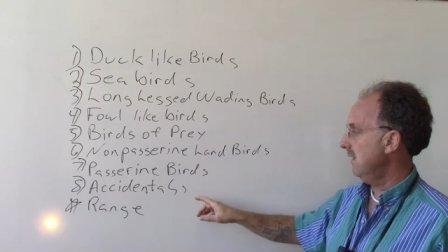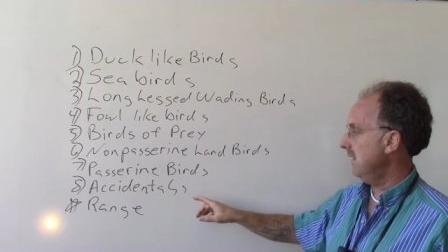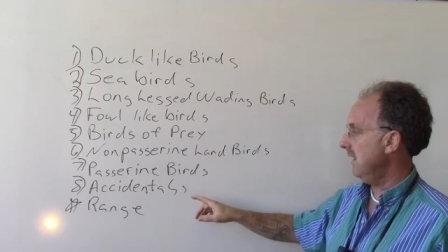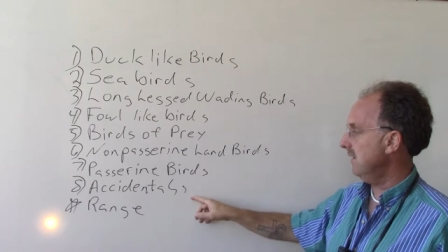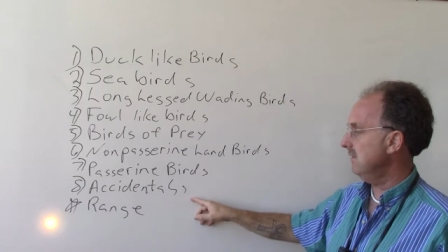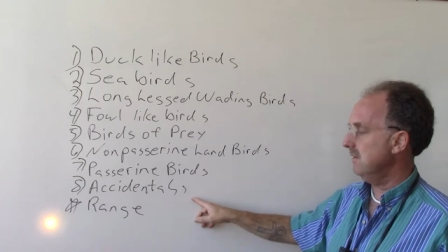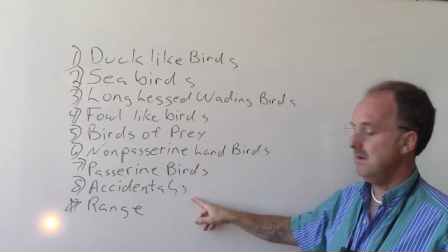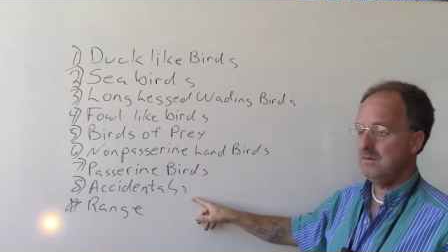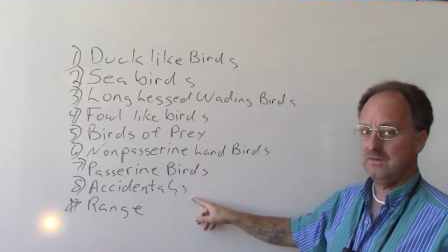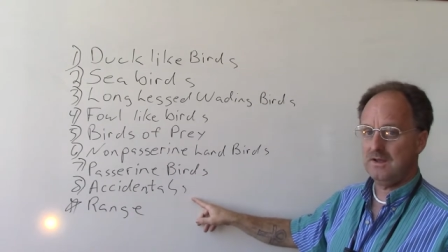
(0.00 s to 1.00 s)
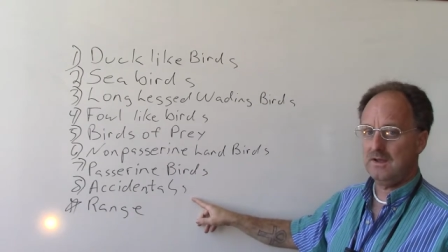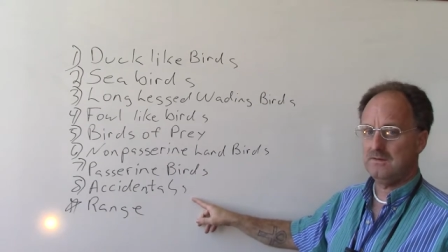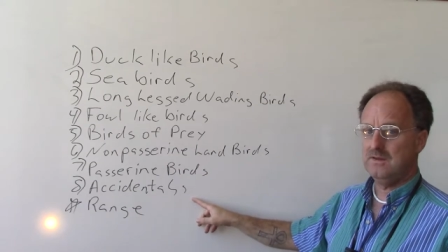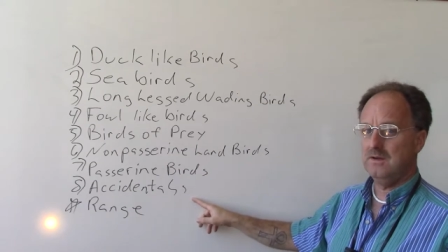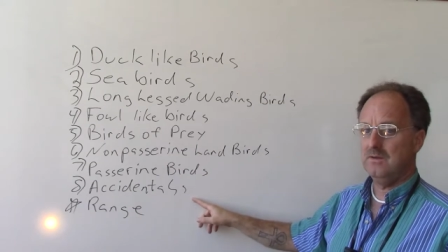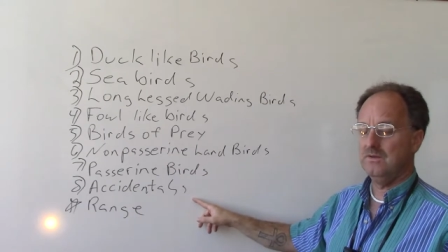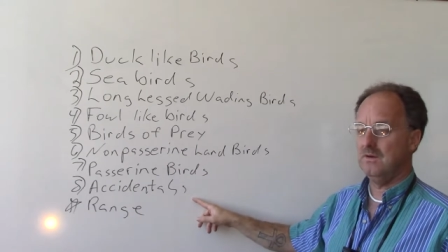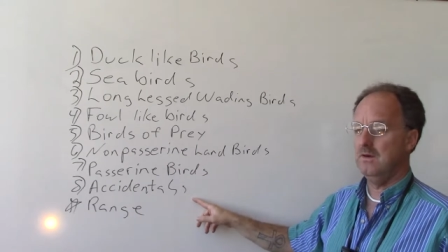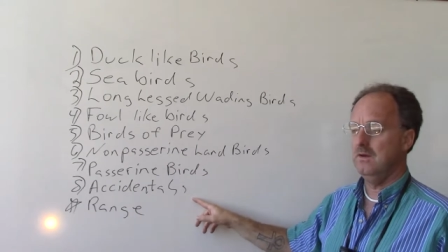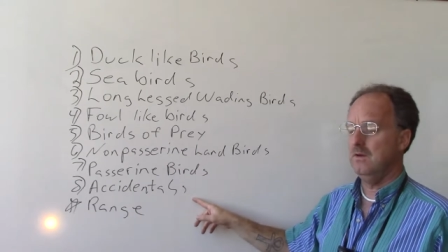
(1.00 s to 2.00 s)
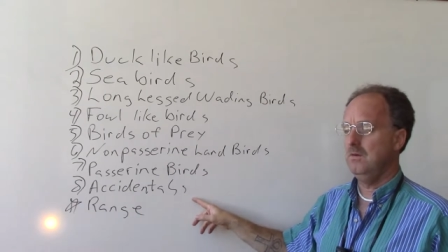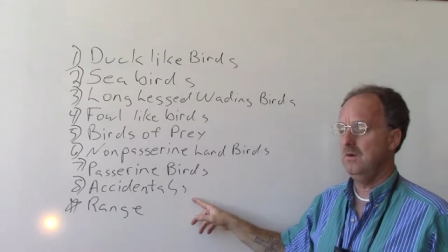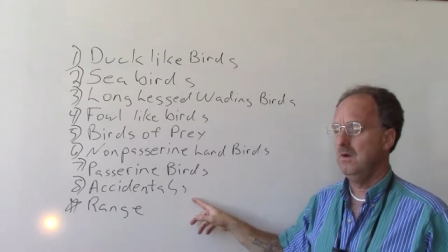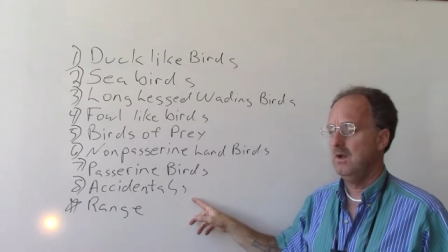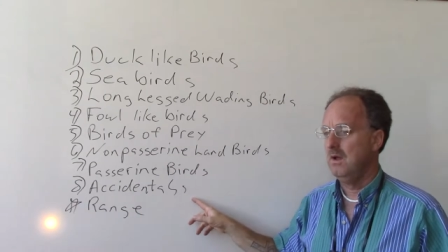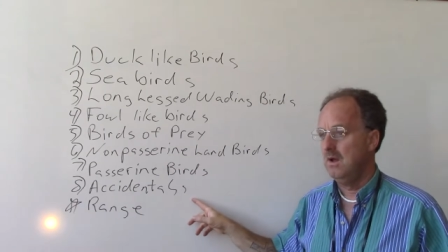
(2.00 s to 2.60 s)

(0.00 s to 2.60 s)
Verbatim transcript: accidentals. Accidentals are a new,